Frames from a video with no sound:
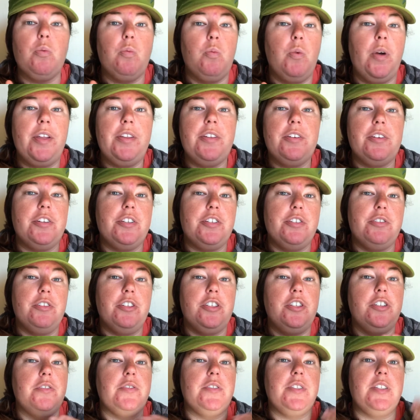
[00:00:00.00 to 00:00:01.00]
whether you
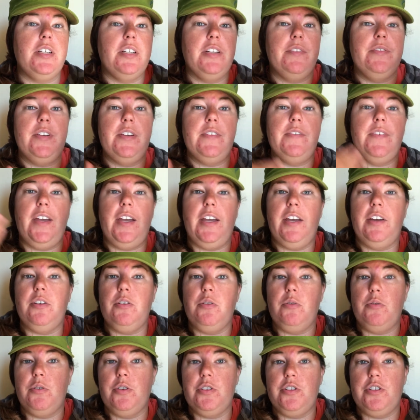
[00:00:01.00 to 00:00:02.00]
choose to live in a van
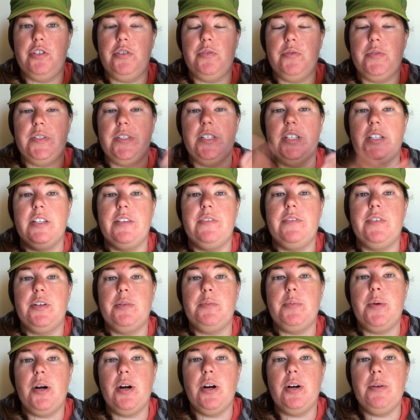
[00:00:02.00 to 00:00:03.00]
or choose to live in an
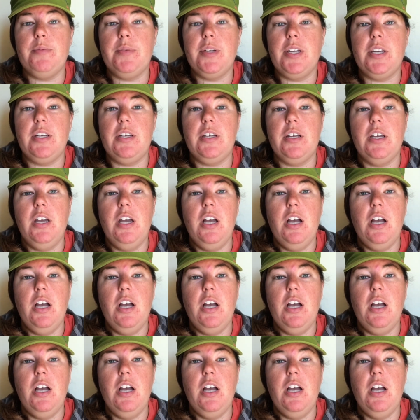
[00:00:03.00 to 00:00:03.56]
apartment,